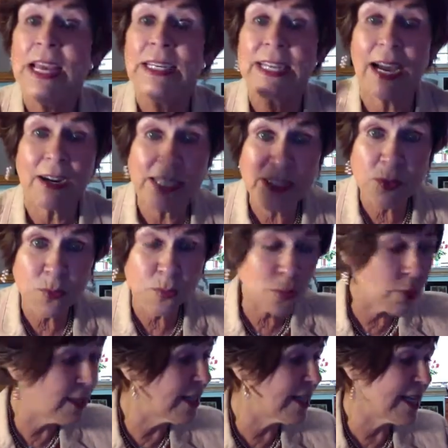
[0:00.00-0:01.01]
Now, it's
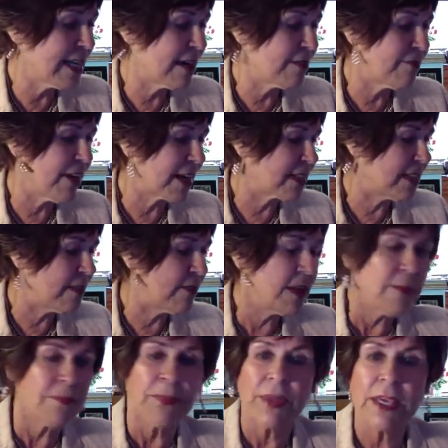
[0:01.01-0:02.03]
really effective
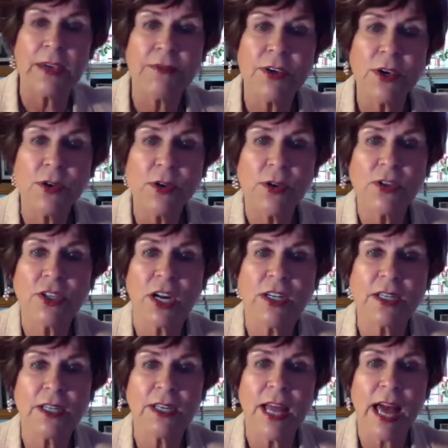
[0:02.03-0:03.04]
if you use our
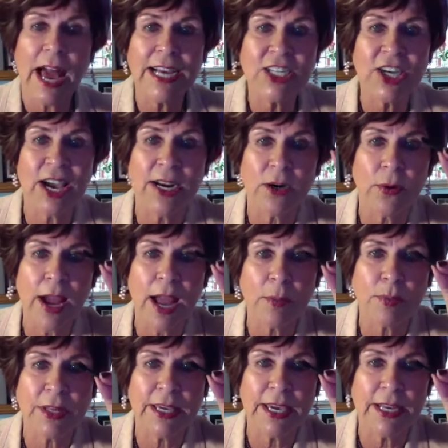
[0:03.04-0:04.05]
little eyeshadow
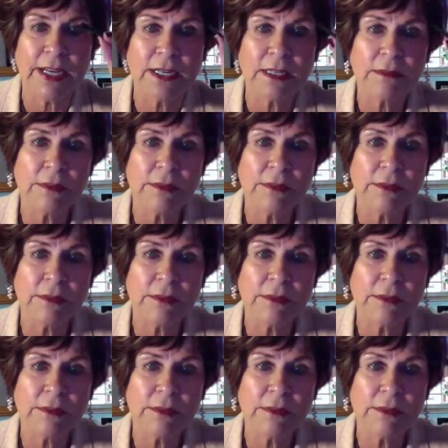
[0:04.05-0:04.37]
applicator.